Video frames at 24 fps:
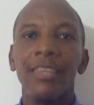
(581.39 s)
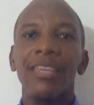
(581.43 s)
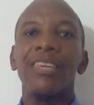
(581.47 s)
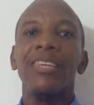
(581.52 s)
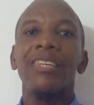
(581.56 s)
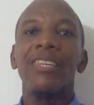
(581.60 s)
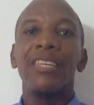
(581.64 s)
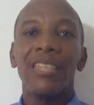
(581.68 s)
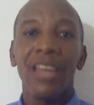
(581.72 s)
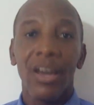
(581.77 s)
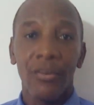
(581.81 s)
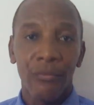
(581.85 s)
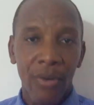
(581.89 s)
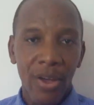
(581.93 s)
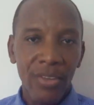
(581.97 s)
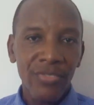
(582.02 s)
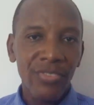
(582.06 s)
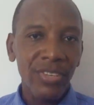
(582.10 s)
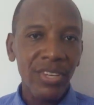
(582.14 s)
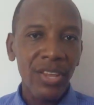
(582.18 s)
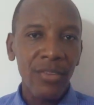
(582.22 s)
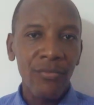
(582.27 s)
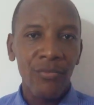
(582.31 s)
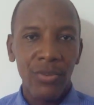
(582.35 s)
in the
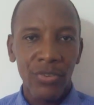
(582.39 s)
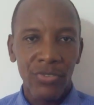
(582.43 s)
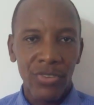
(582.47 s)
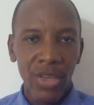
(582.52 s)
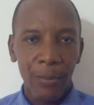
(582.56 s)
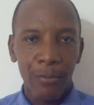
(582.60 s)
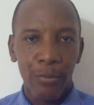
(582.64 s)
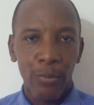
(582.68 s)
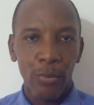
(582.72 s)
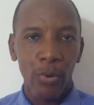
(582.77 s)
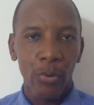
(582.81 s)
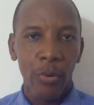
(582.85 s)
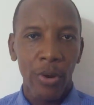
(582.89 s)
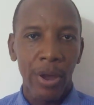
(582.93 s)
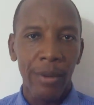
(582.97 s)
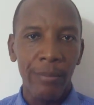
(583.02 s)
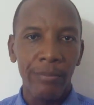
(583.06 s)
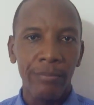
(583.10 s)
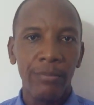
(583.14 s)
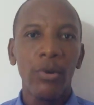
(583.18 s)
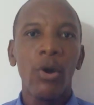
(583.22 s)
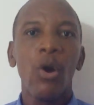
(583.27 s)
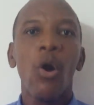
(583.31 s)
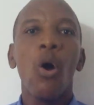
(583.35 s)
diversity visa
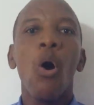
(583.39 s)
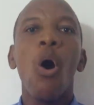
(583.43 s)
program,